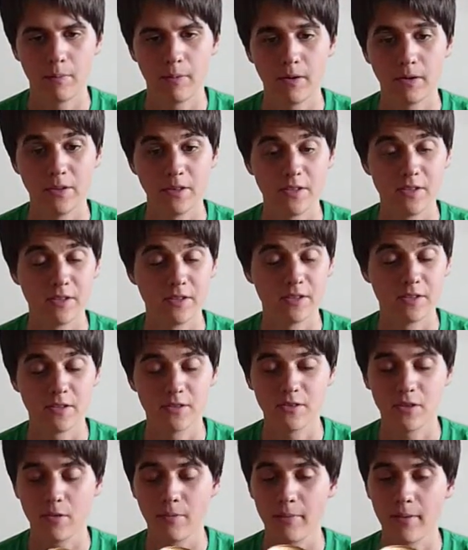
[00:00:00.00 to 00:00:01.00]
apparently, since it's
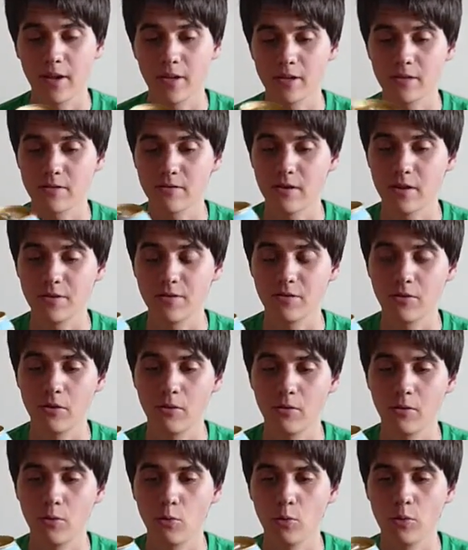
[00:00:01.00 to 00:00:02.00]
not pasteurized, you
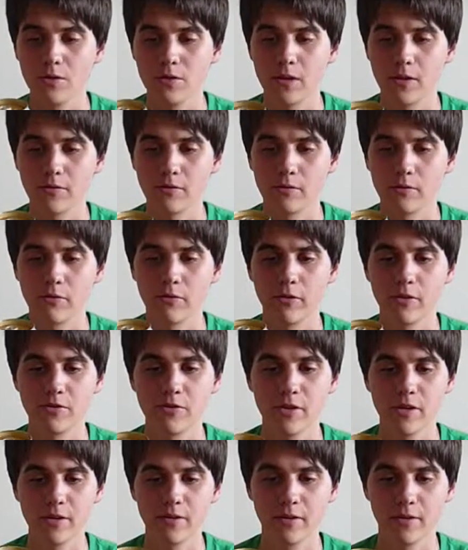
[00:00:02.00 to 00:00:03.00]
always have to
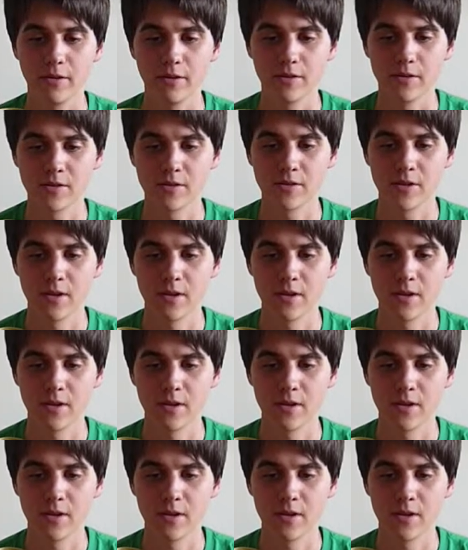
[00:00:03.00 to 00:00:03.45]
refrigerate this.